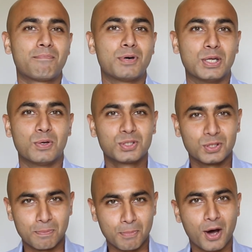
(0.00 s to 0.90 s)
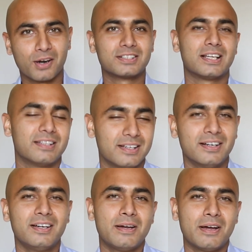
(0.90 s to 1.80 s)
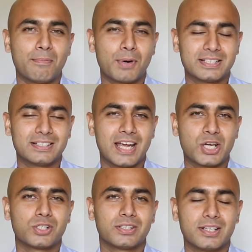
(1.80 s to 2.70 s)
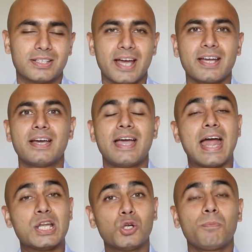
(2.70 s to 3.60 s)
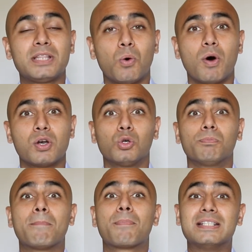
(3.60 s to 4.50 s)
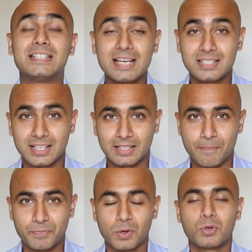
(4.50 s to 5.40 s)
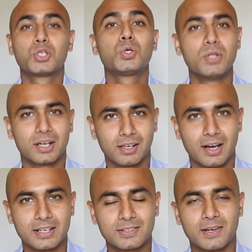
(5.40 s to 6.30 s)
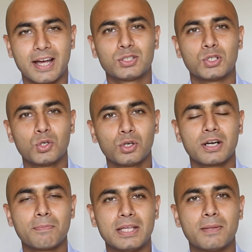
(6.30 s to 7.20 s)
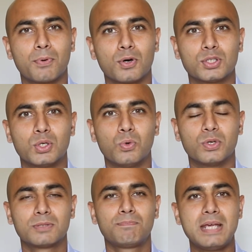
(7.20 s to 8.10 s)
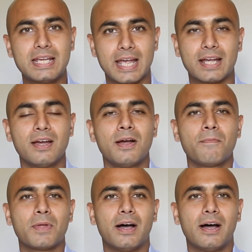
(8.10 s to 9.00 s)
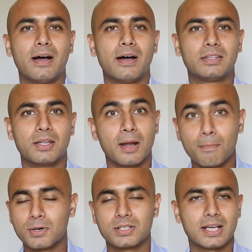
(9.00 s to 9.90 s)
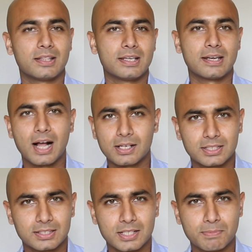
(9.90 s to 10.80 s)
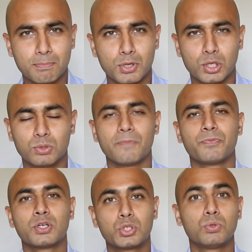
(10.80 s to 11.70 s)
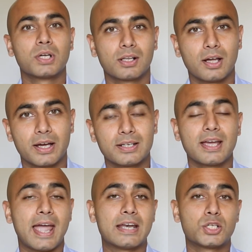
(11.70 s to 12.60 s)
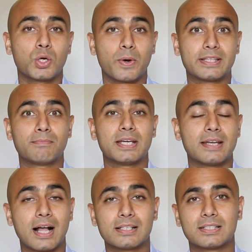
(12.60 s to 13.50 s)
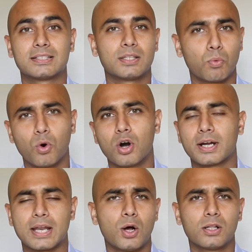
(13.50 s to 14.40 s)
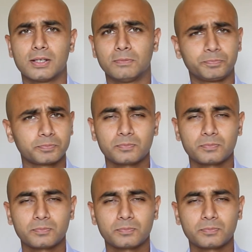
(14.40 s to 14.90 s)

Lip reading: produce, so the models and the presentations and the deck, and you'll be the one who'll be presenting them to the client, right? So you're going to be the person who is speaking the numbers and the analysis that's been produced to the client and showing them the analysis and the work and all the